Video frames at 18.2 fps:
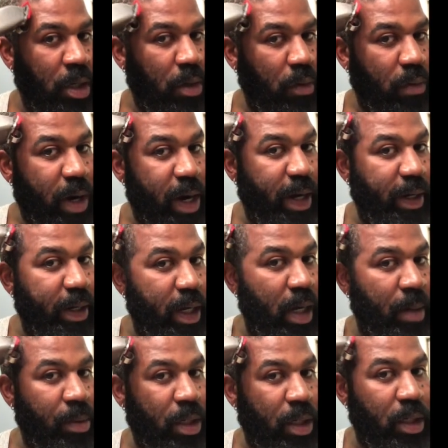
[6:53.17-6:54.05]
right,
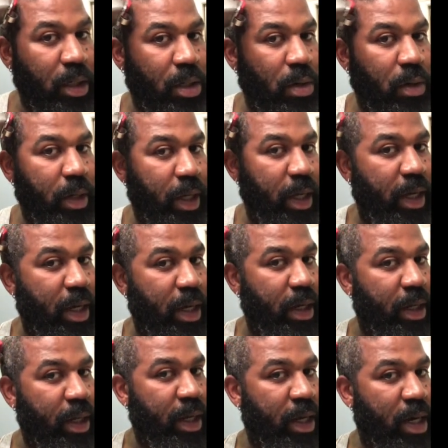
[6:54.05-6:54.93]
I'm gonna go
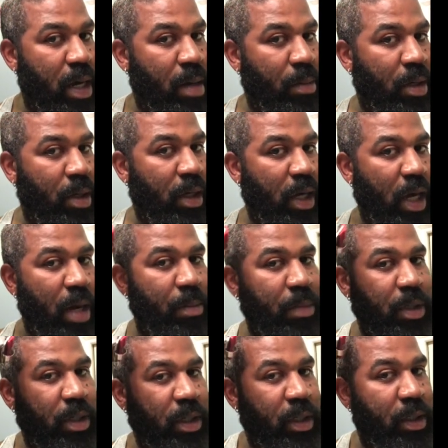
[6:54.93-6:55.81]
ahead and I'm
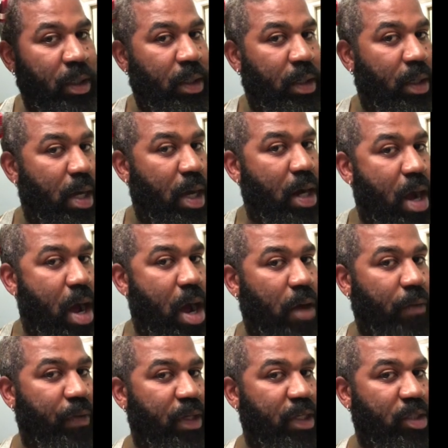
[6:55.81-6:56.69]
gonna cut
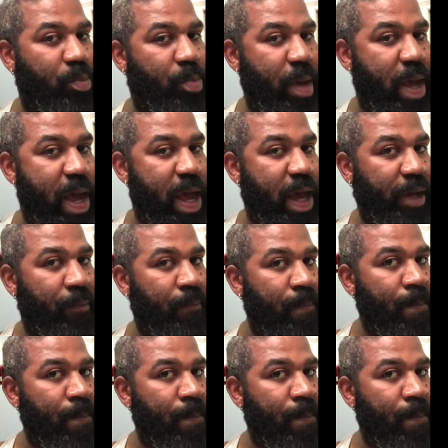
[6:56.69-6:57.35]
all this back.